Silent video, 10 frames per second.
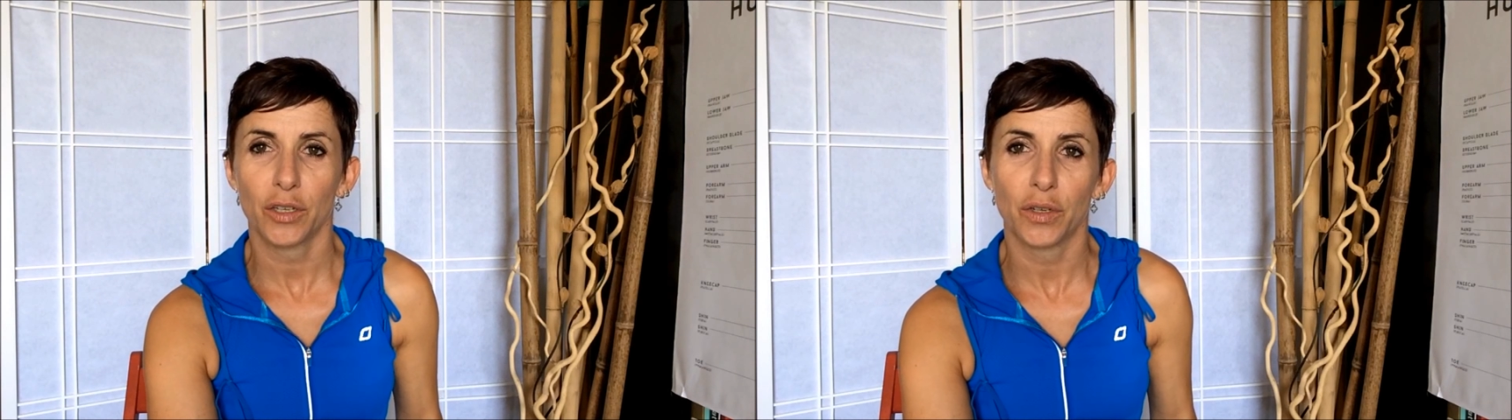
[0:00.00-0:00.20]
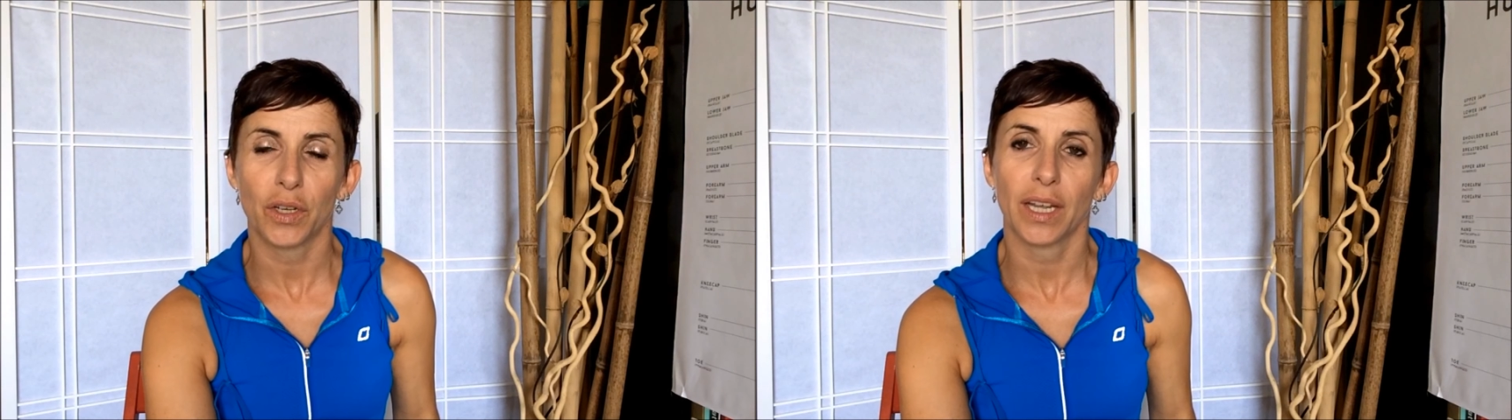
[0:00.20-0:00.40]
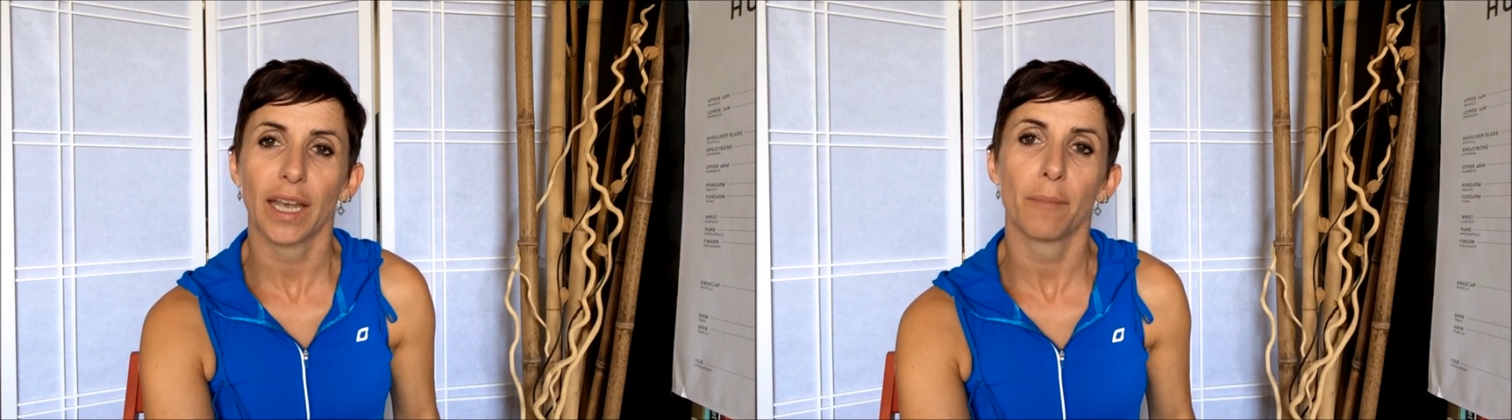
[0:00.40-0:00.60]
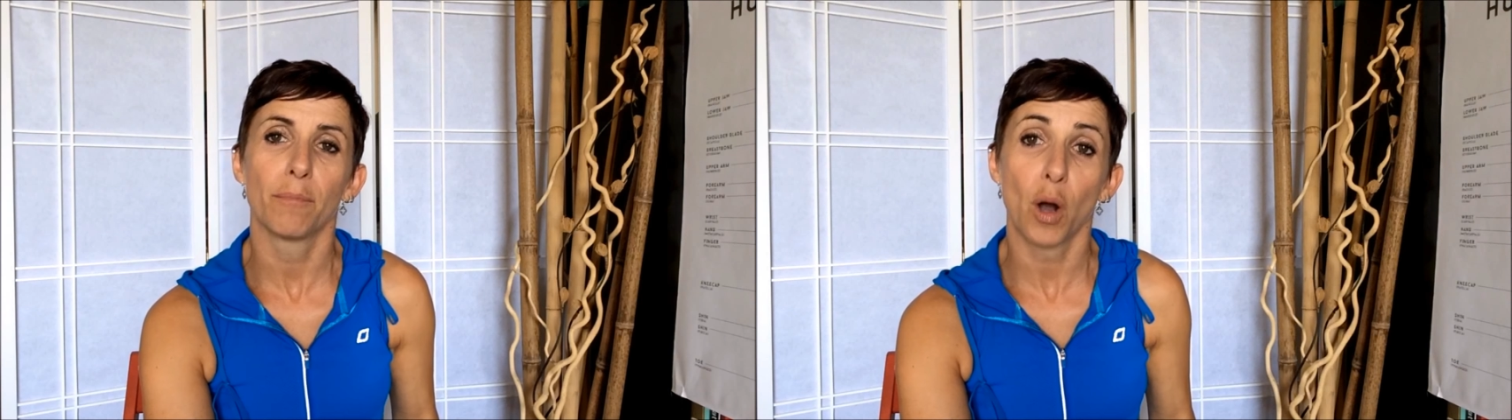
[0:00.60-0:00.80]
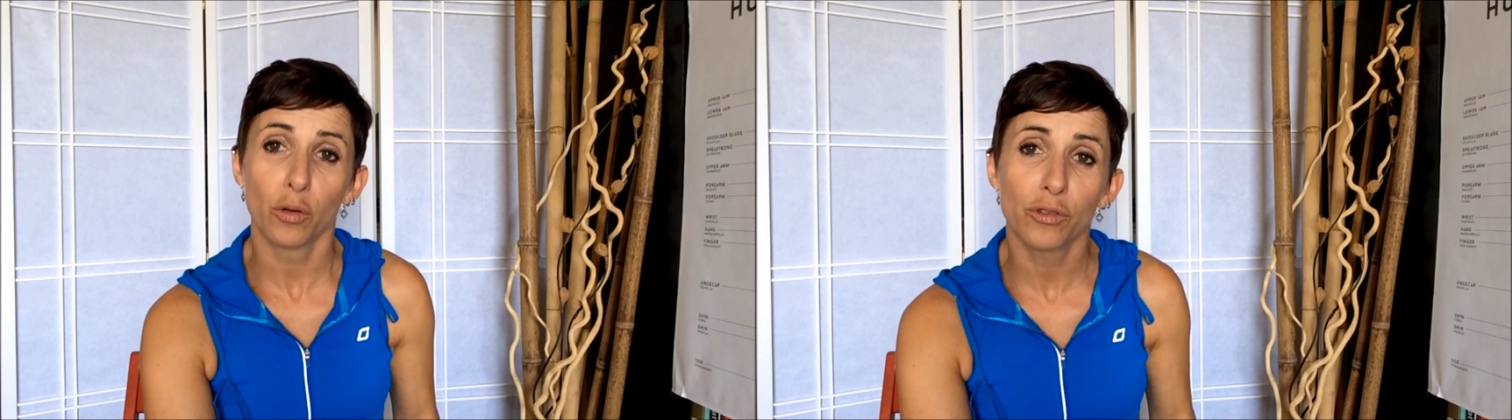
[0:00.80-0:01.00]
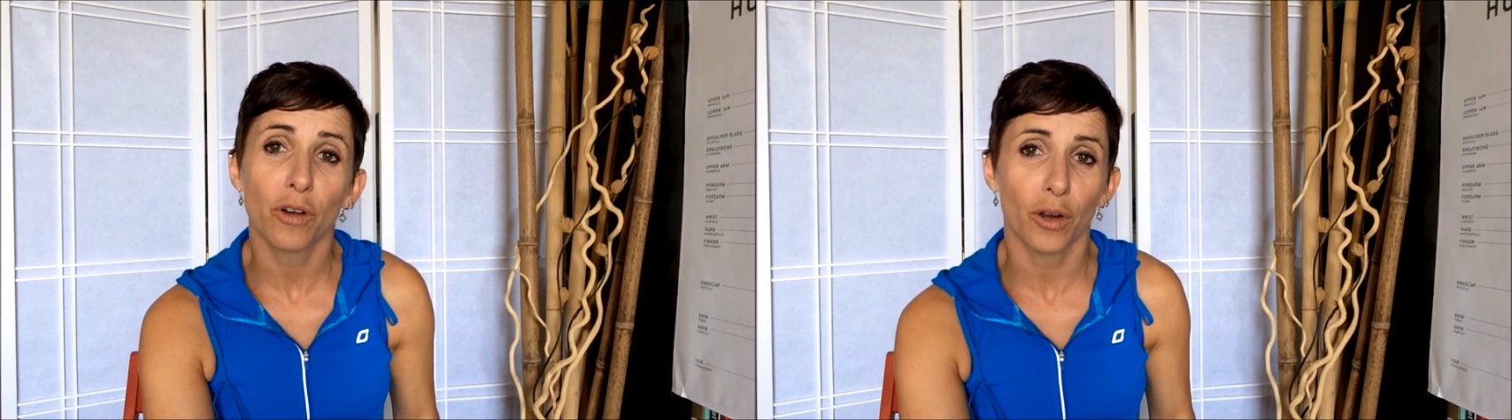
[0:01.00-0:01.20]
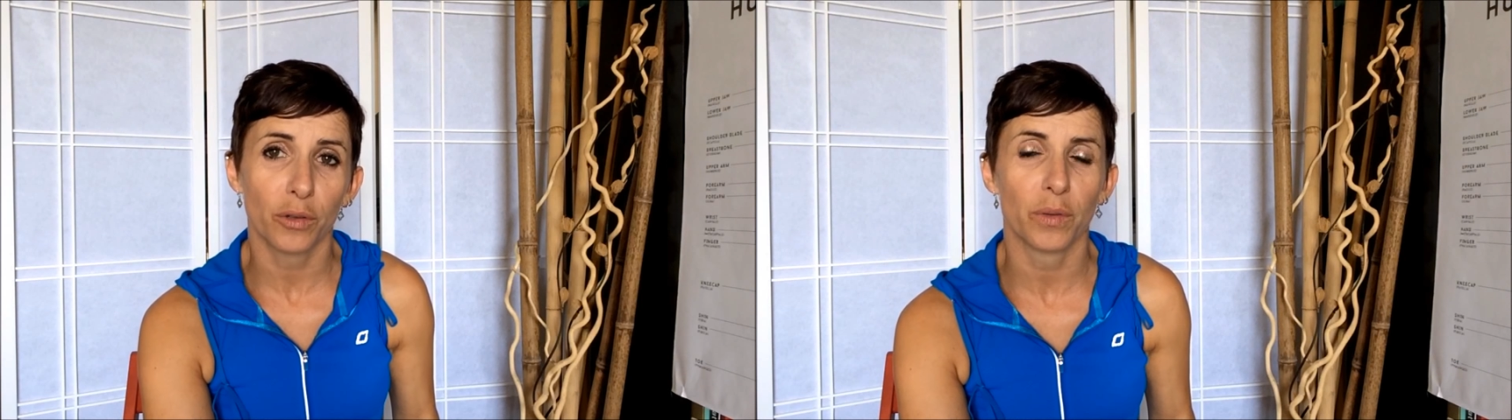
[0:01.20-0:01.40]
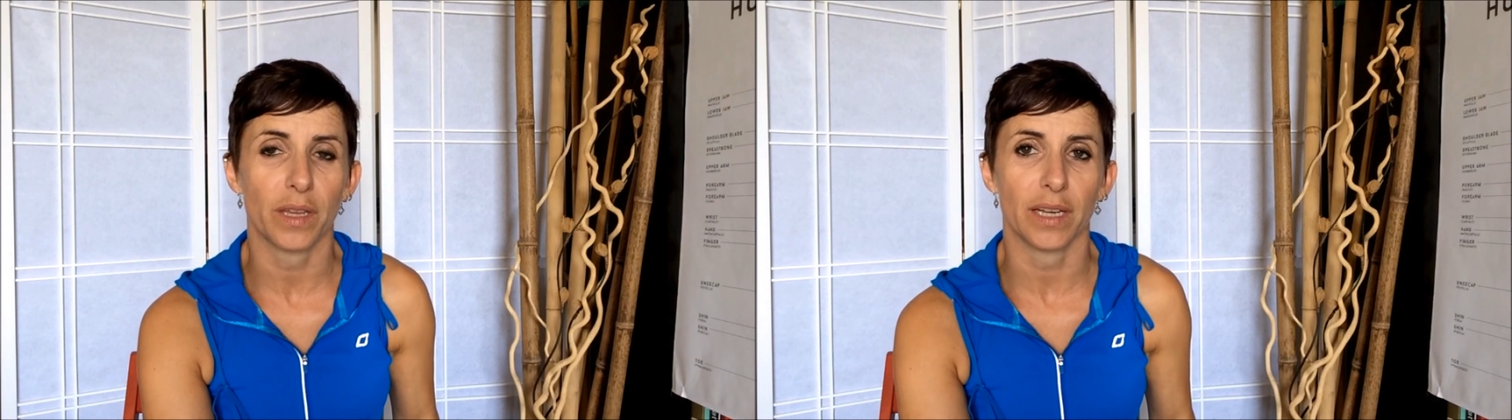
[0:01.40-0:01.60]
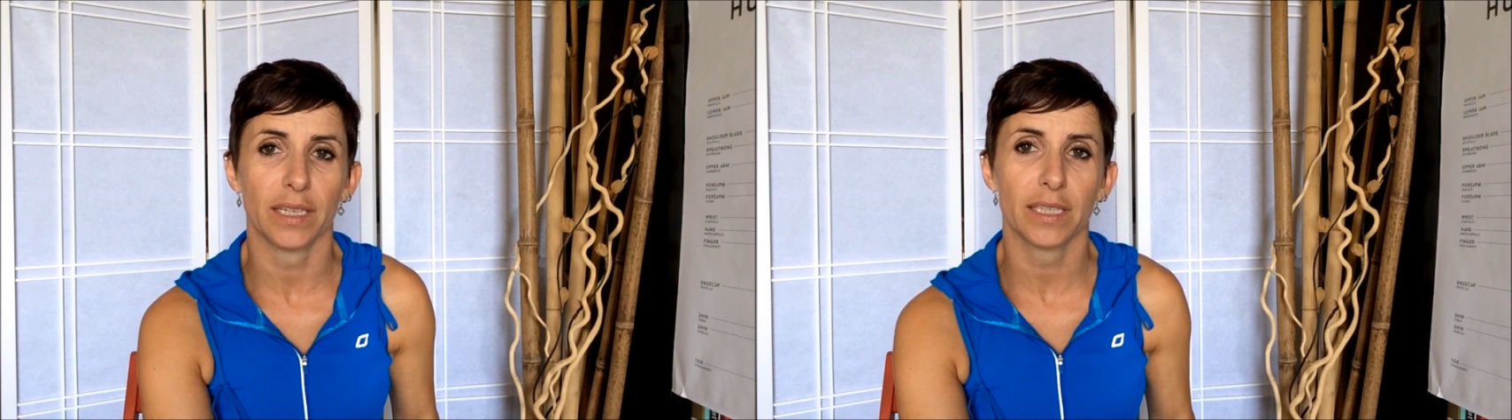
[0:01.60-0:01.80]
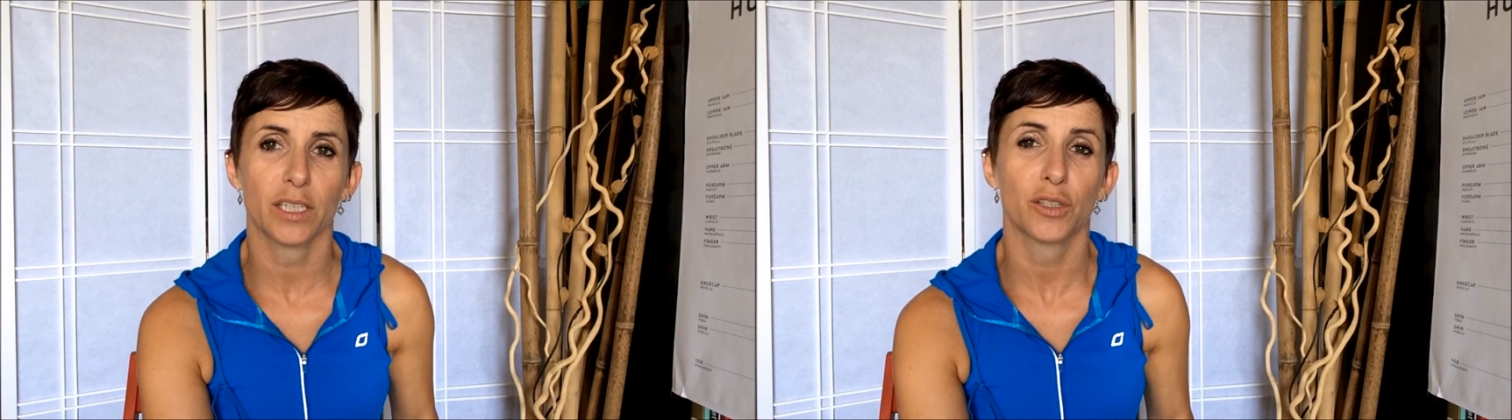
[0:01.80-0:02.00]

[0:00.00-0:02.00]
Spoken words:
you can get mold growth within it.